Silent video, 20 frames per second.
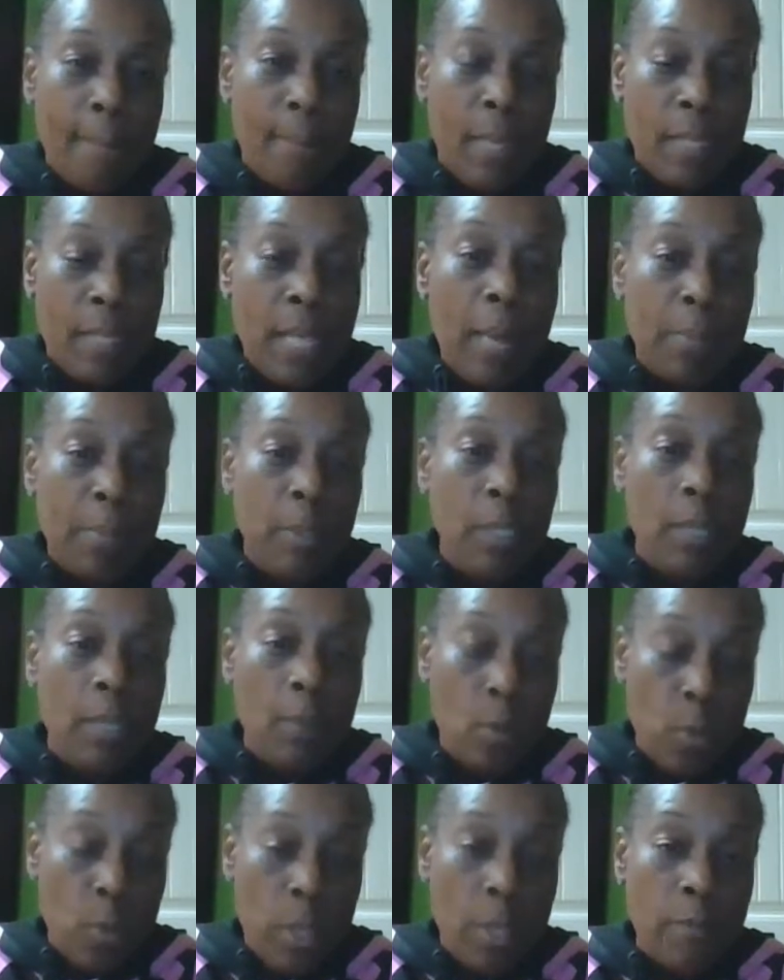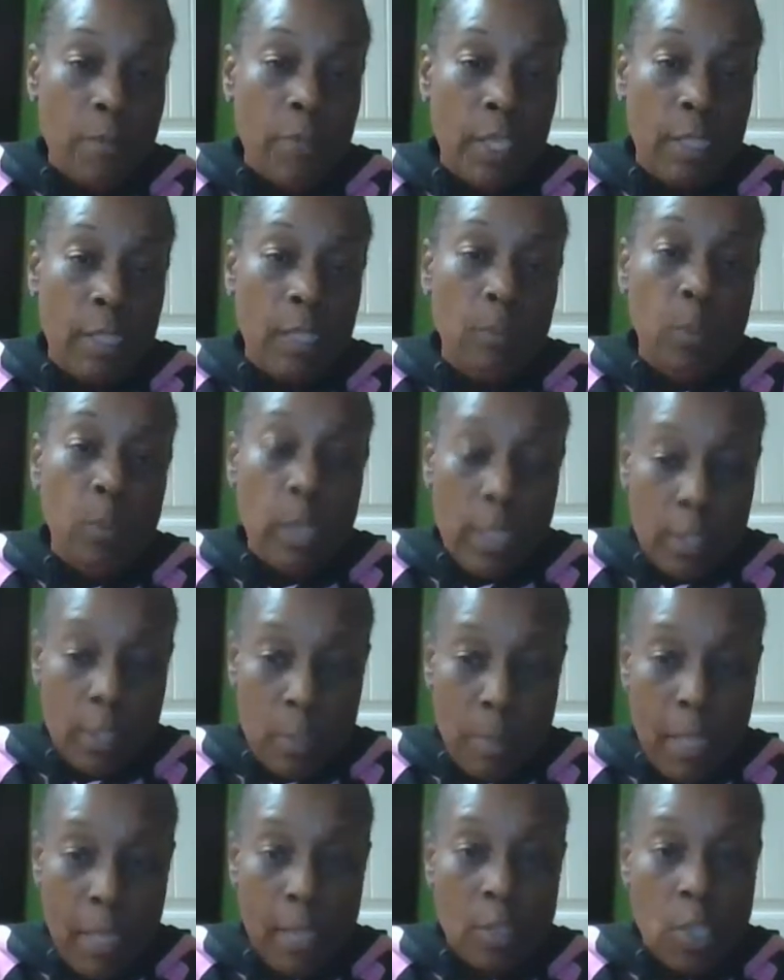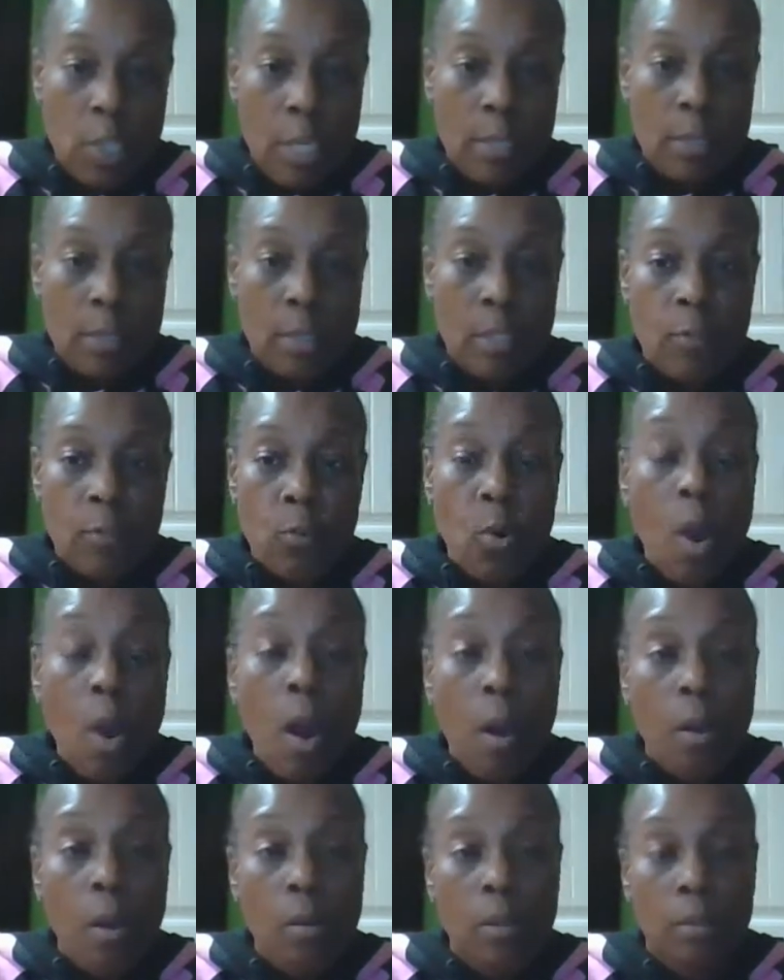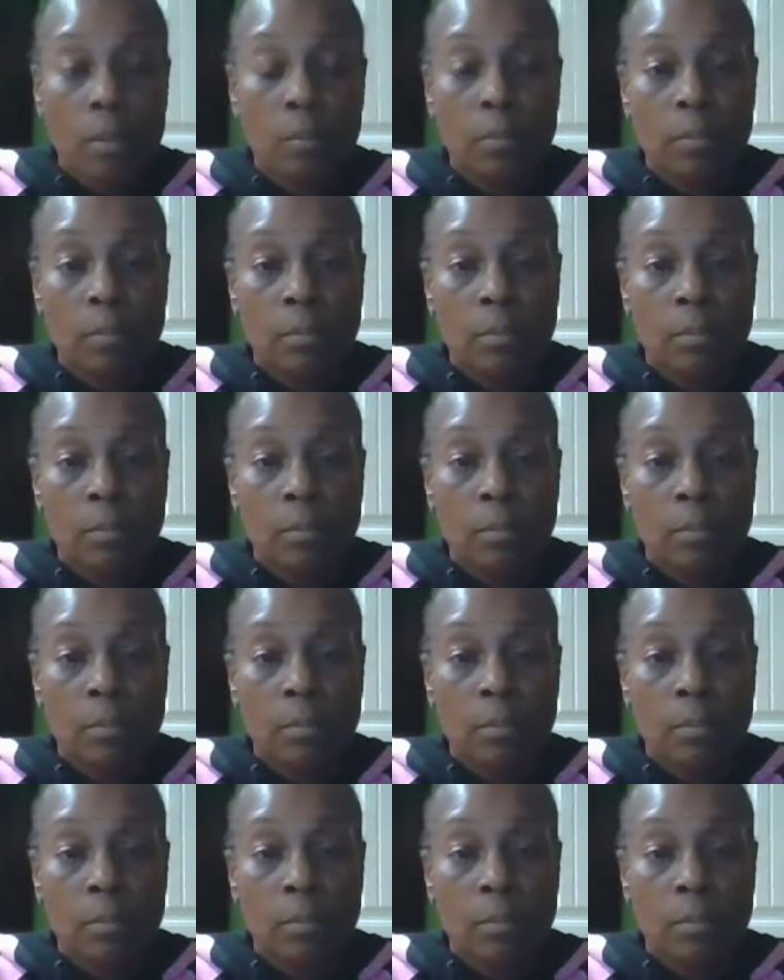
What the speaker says: Because I believe a real victim would expect justice for all.